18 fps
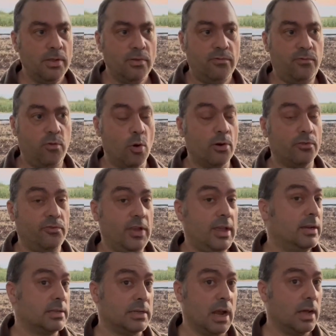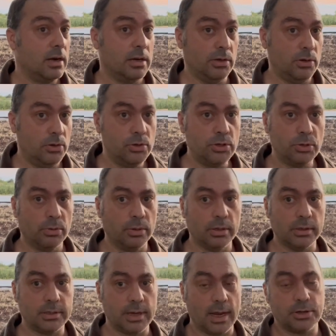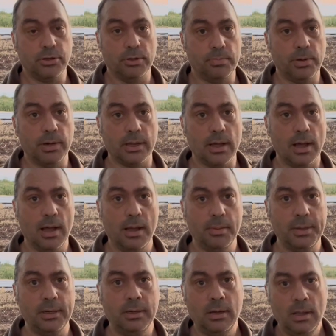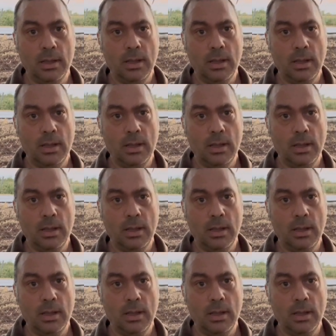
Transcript: four feet is not unusual. It's actually pretty common,